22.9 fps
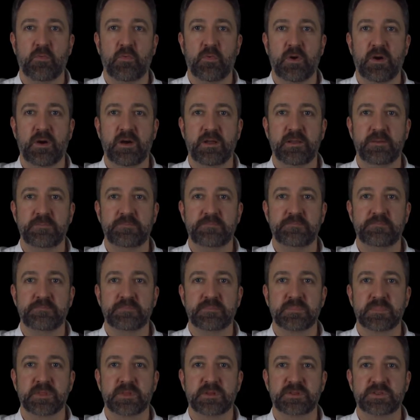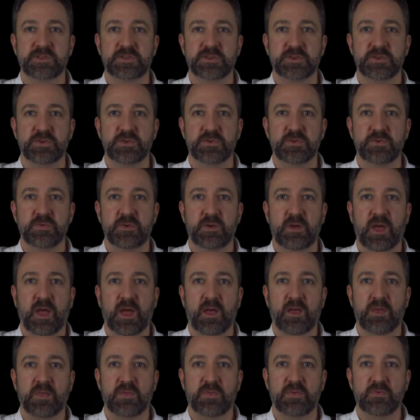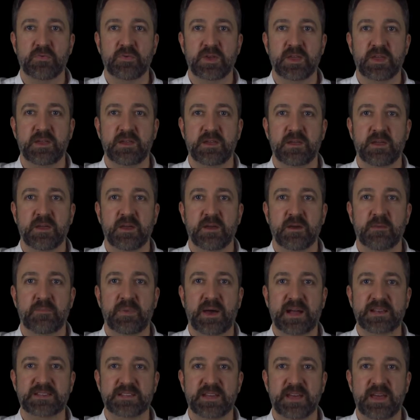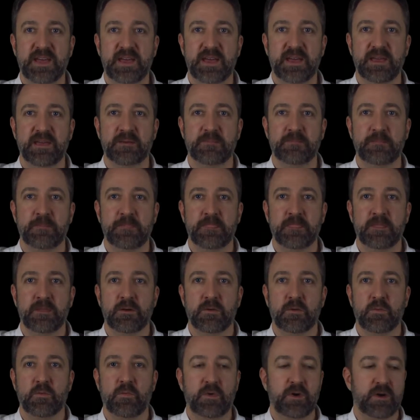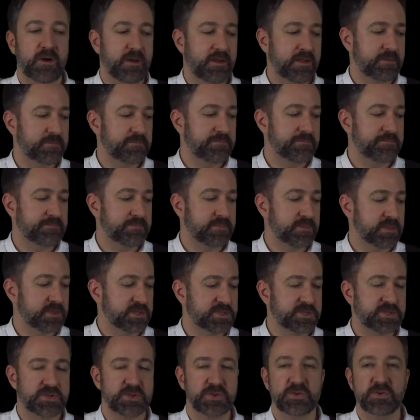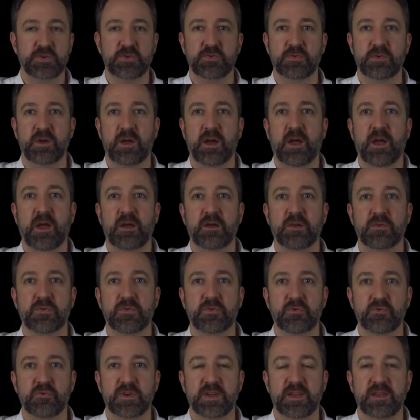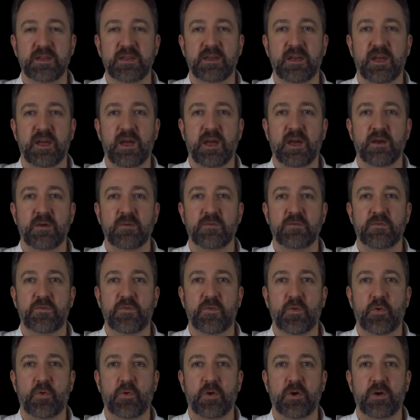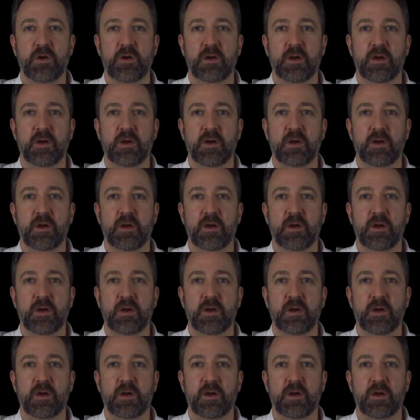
1, 2, 3. Back to A. 1, 2, 3, 4.